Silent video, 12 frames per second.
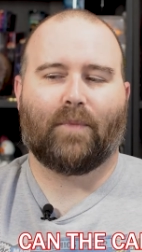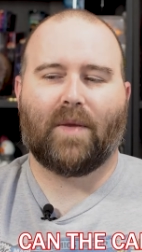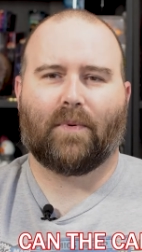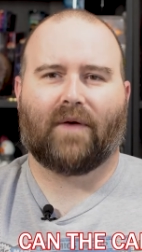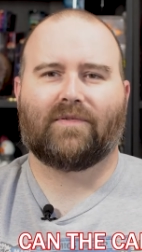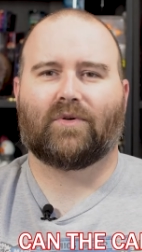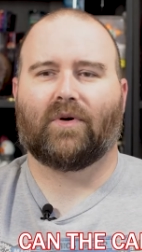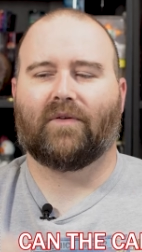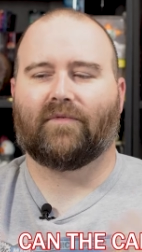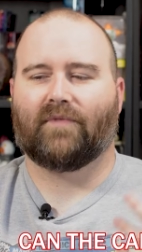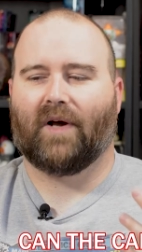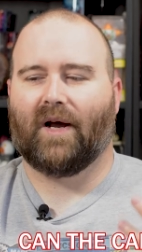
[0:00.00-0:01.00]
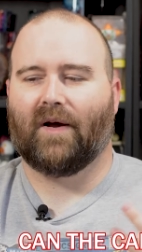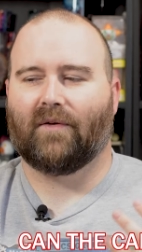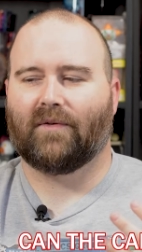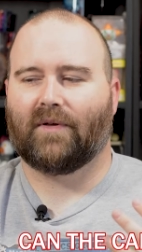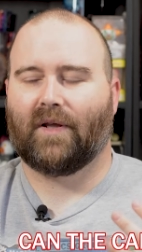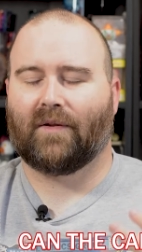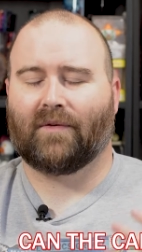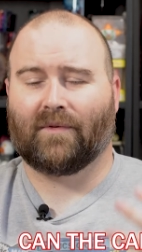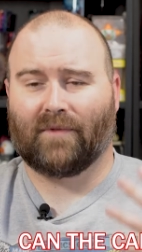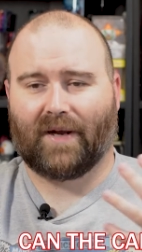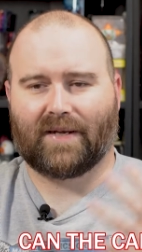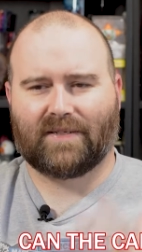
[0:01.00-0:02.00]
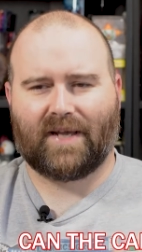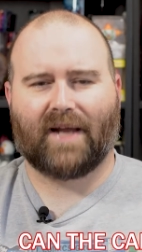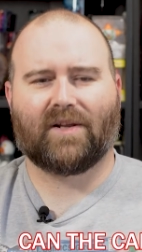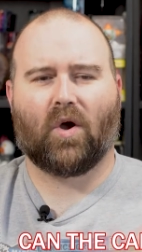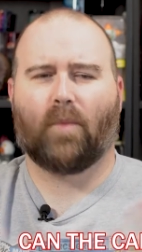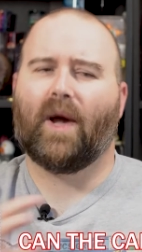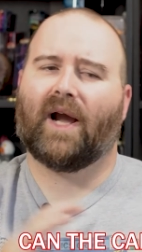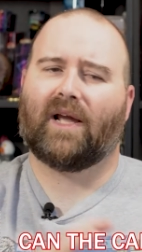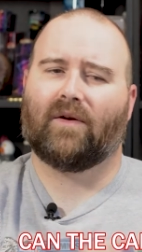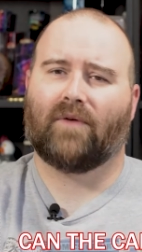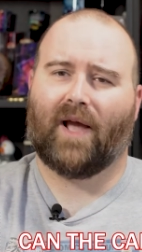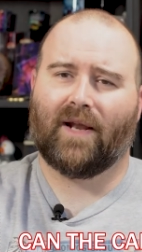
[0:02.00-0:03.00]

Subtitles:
people have sort of, you know, like I said, gone back and